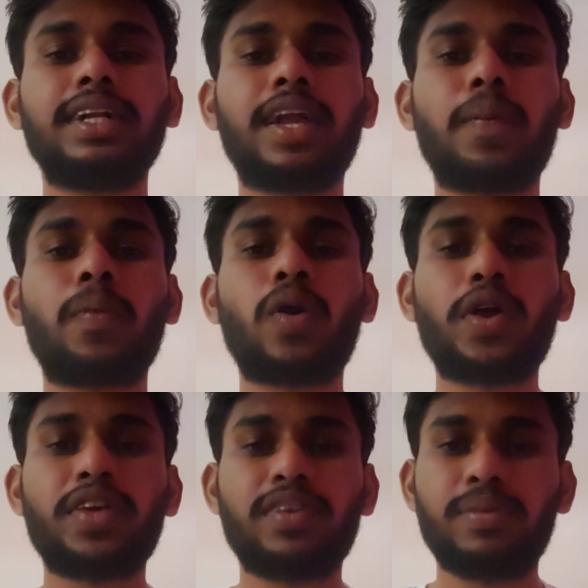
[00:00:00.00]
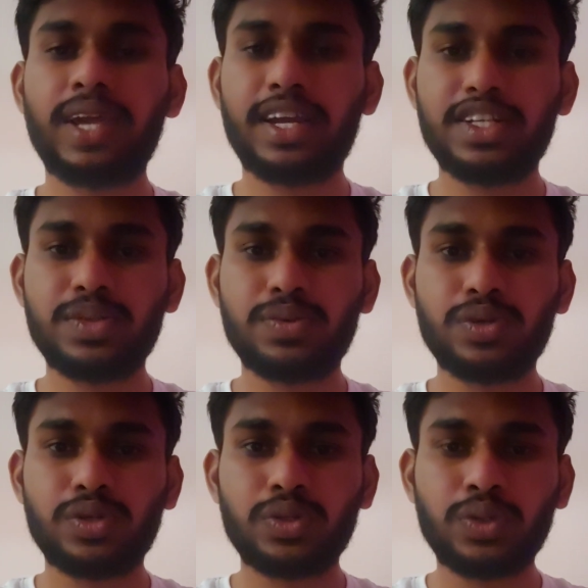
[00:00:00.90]
employee will be eligible
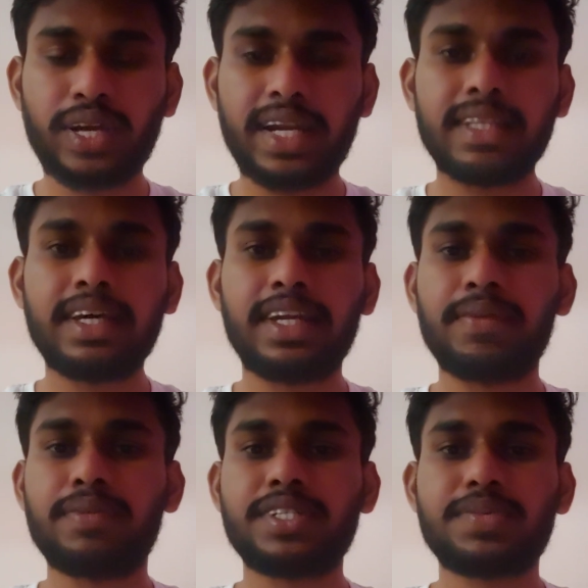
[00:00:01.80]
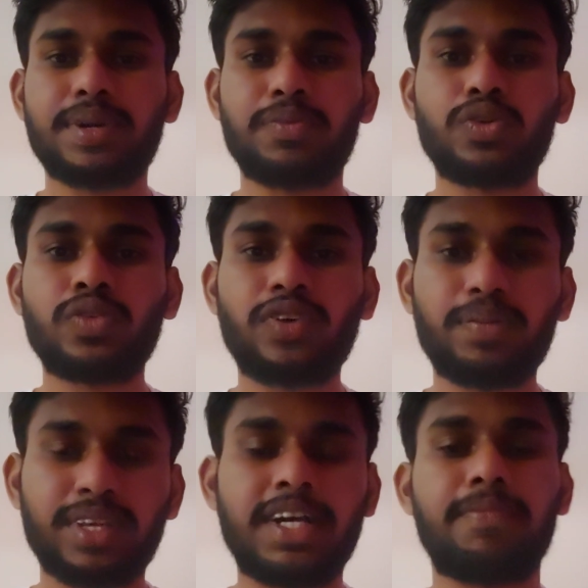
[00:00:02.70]
to get the reimbursement amount from
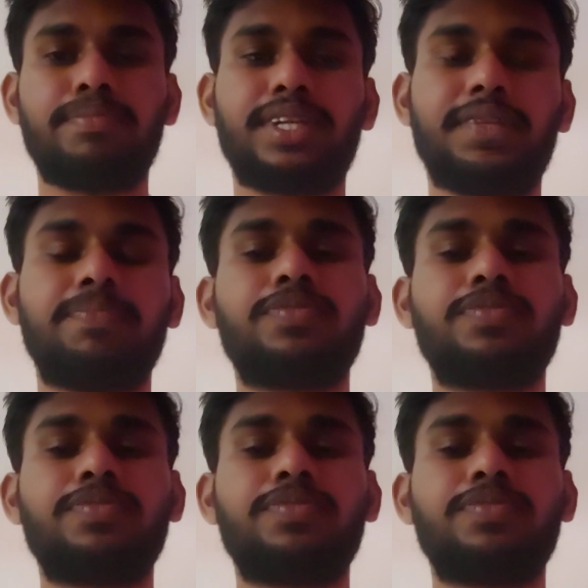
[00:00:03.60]
the company.